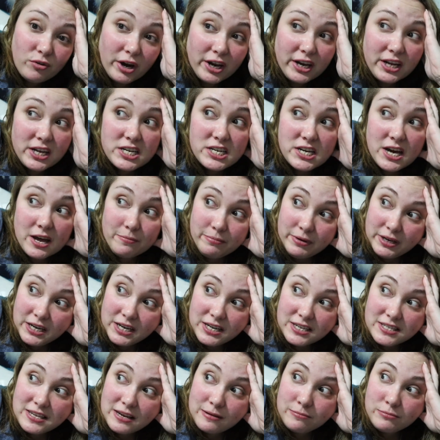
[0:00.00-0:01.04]
writing done
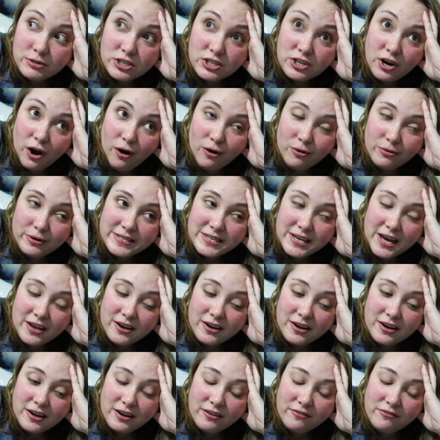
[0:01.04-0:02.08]
because I'm just always
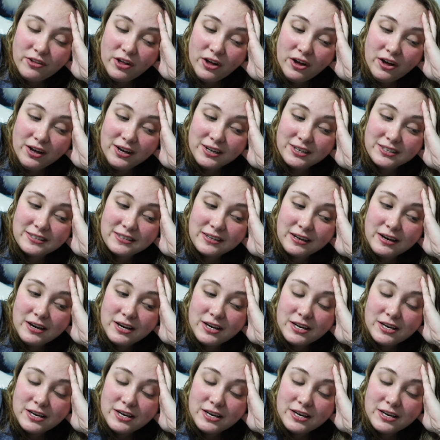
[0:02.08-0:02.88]
editing vlogs.